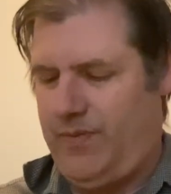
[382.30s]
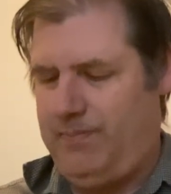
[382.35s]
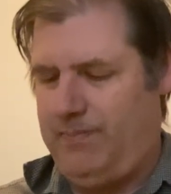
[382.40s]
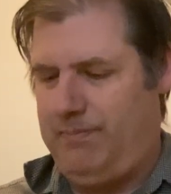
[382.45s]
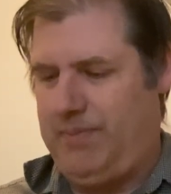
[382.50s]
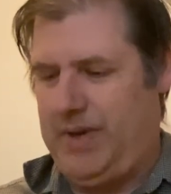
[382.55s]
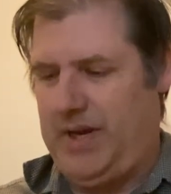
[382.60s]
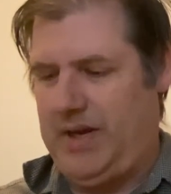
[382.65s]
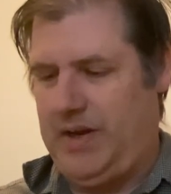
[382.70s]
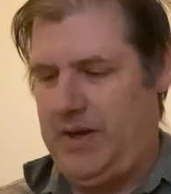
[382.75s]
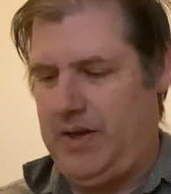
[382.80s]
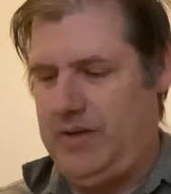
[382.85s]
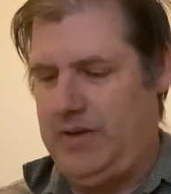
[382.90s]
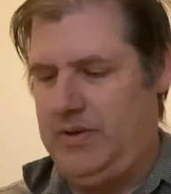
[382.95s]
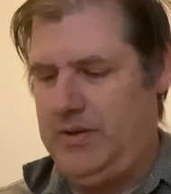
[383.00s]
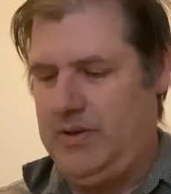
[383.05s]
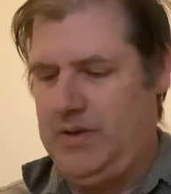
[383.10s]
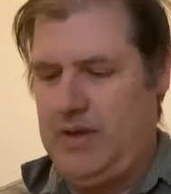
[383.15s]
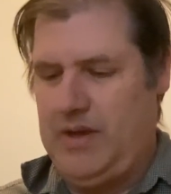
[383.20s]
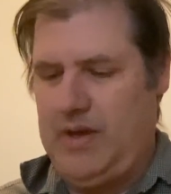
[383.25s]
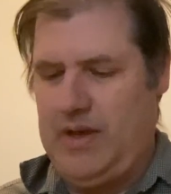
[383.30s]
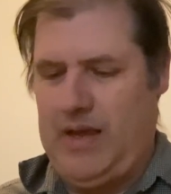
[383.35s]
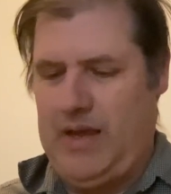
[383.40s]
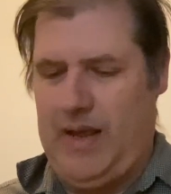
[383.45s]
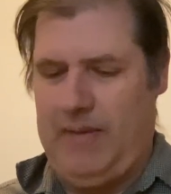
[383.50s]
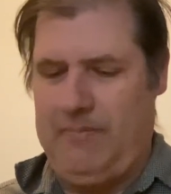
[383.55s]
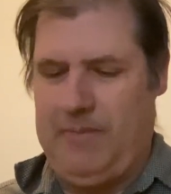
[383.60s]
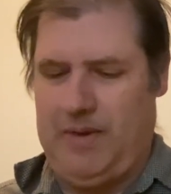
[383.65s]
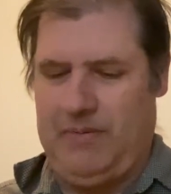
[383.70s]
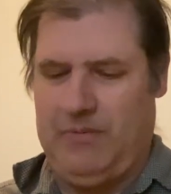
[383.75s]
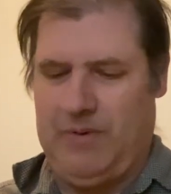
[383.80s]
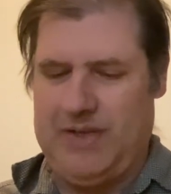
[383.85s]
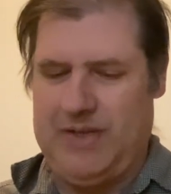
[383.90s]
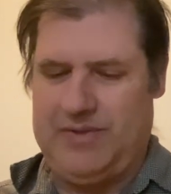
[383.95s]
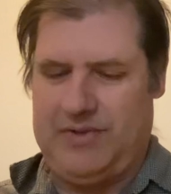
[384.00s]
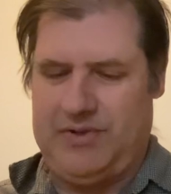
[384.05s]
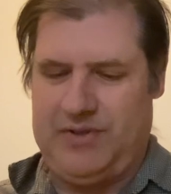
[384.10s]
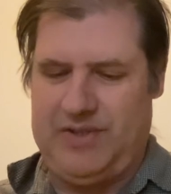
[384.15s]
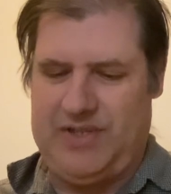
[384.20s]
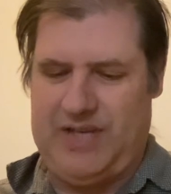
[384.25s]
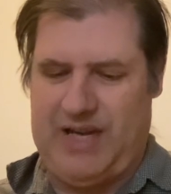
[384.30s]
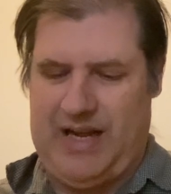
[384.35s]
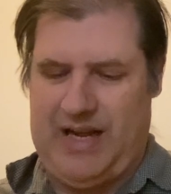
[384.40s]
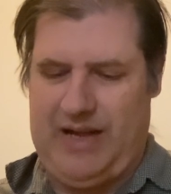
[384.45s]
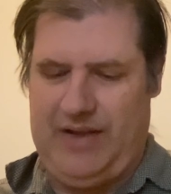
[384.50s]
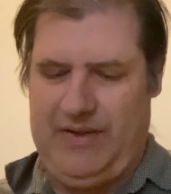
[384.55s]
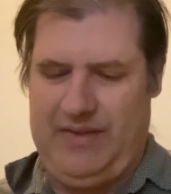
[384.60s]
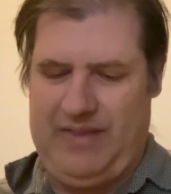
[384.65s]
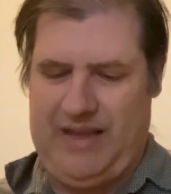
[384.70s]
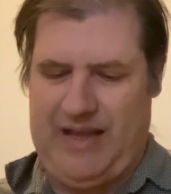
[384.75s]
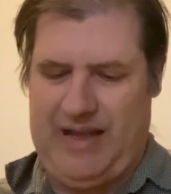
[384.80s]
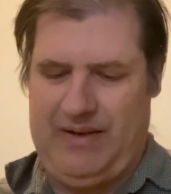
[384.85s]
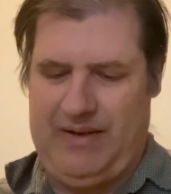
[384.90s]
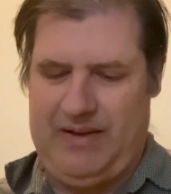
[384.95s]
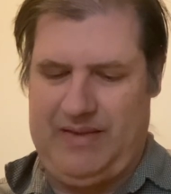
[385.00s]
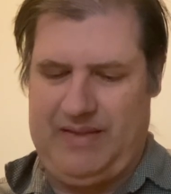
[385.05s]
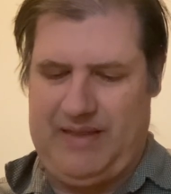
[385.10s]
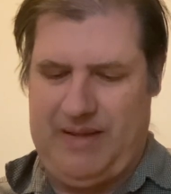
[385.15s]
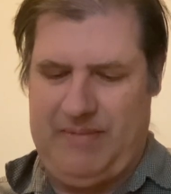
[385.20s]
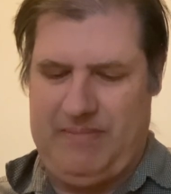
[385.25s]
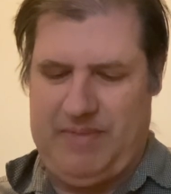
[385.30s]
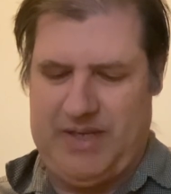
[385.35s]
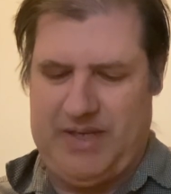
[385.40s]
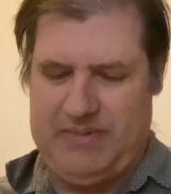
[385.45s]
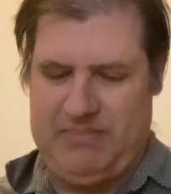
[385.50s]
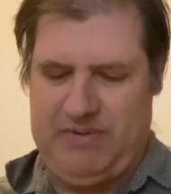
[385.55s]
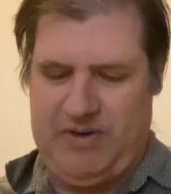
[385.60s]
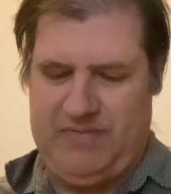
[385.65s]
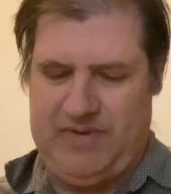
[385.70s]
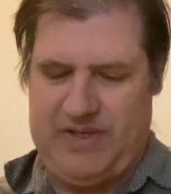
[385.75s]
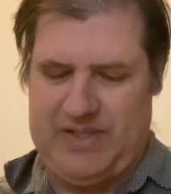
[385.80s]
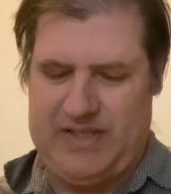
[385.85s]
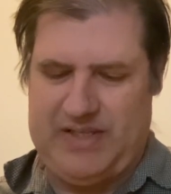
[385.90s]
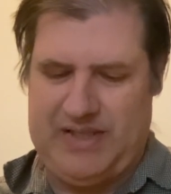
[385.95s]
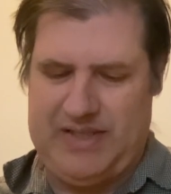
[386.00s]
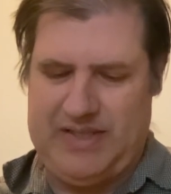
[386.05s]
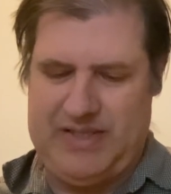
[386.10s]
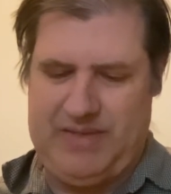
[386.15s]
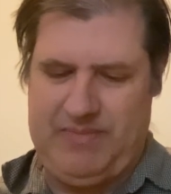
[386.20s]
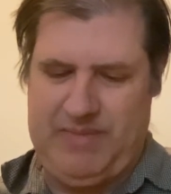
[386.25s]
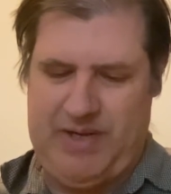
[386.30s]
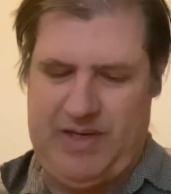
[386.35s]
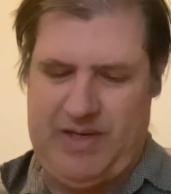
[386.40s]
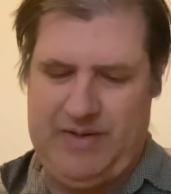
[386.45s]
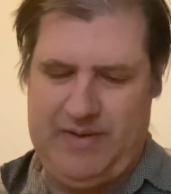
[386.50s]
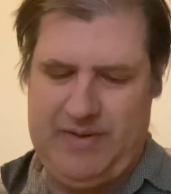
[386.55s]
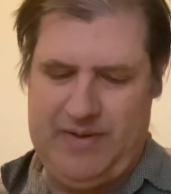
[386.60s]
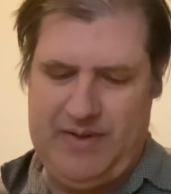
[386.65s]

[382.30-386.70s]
Being a Midwestern child, that makes perfect sense to me.